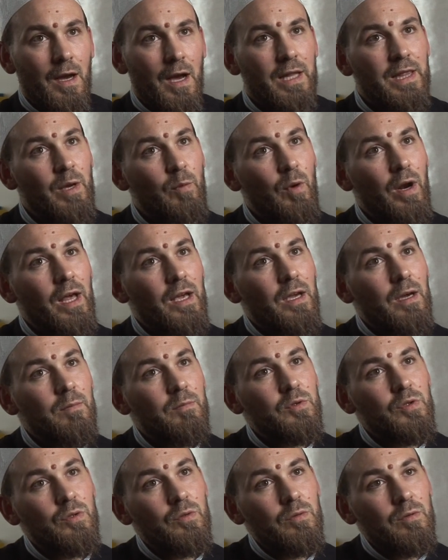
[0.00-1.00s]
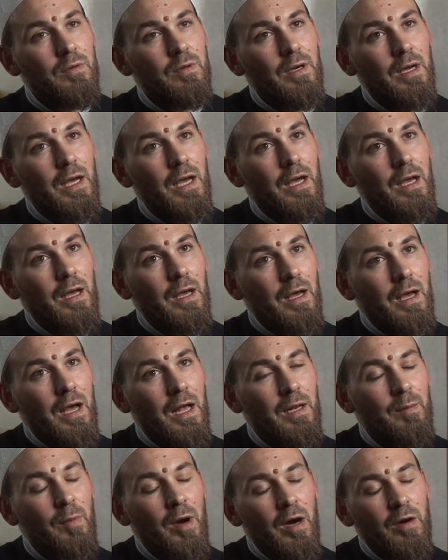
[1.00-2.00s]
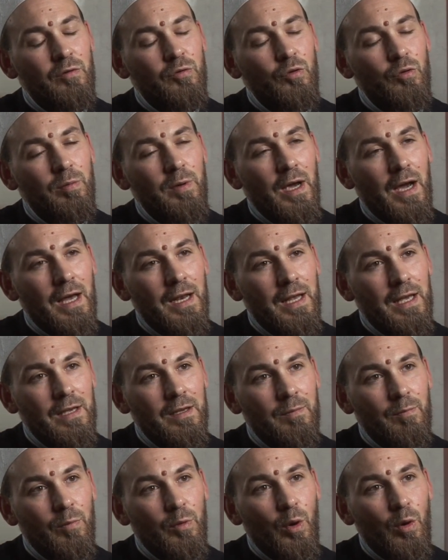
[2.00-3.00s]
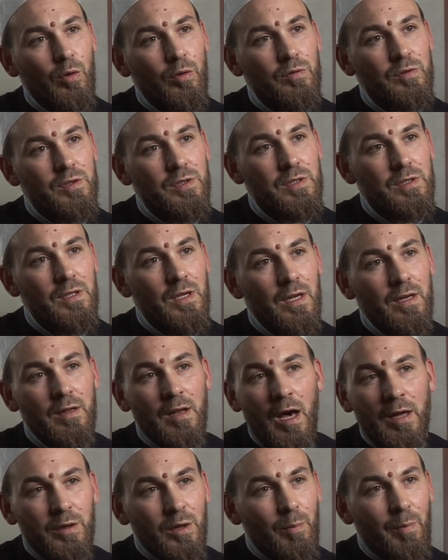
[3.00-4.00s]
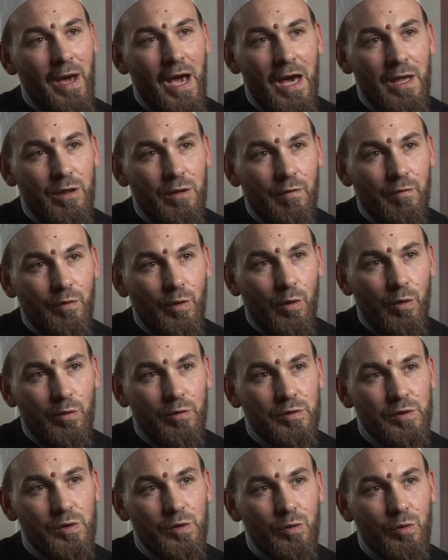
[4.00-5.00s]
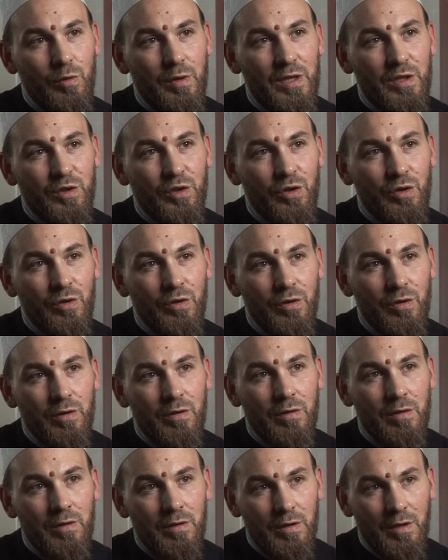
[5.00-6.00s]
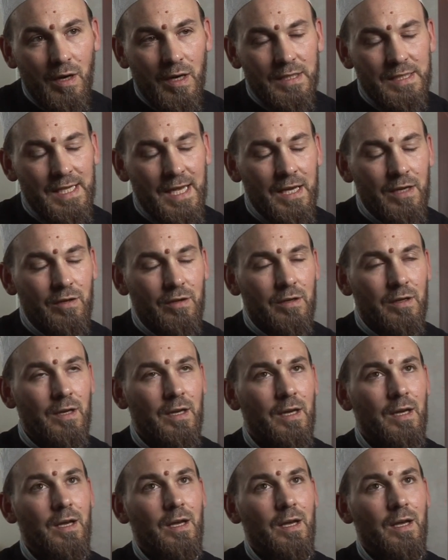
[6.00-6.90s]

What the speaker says: And then when I come to al-maghdubi alayhim, those not the path of those who incur God's anger,